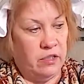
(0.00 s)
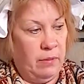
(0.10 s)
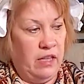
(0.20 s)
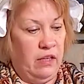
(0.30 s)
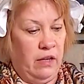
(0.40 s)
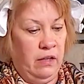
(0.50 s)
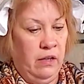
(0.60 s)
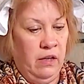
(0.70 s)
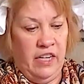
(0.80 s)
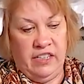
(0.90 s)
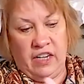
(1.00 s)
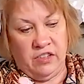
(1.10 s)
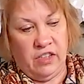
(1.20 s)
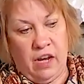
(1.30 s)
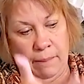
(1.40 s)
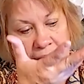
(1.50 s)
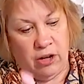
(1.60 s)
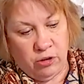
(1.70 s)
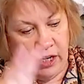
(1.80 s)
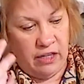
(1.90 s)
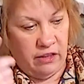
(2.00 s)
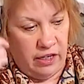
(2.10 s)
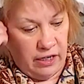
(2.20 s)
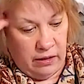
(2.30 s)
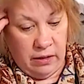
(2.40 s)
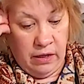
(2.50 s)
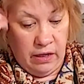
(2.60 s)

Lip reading: I mean, it doesn't come out or anything.